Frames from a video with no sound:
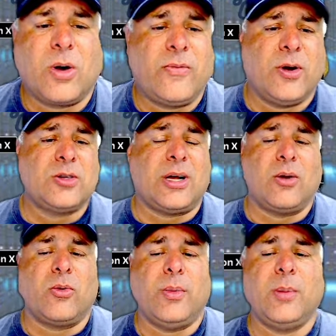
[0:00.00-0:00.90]
first. I
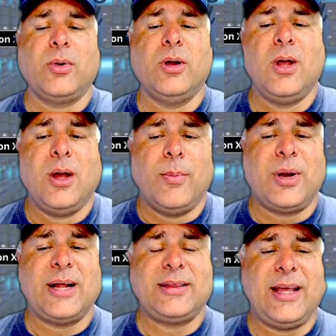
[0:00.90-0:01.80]
don't remember.
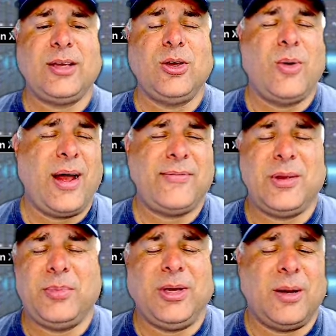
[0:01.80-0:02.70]
But I think you have
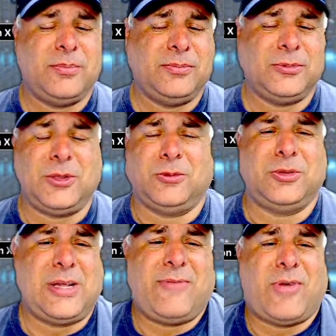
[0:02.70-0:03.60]
to be up
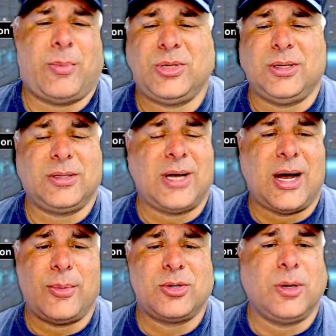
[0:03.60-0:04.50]
75% of the
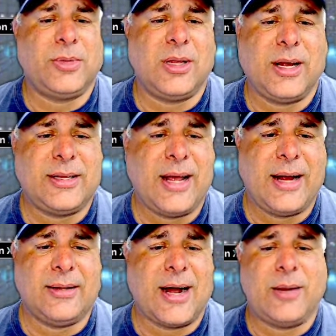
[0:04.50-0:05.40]
time or something like
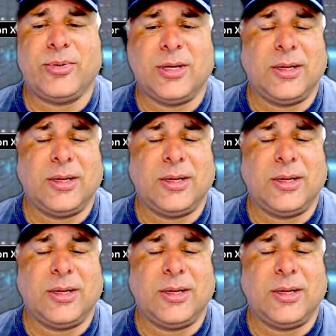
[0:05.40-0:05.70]
that, 90% of the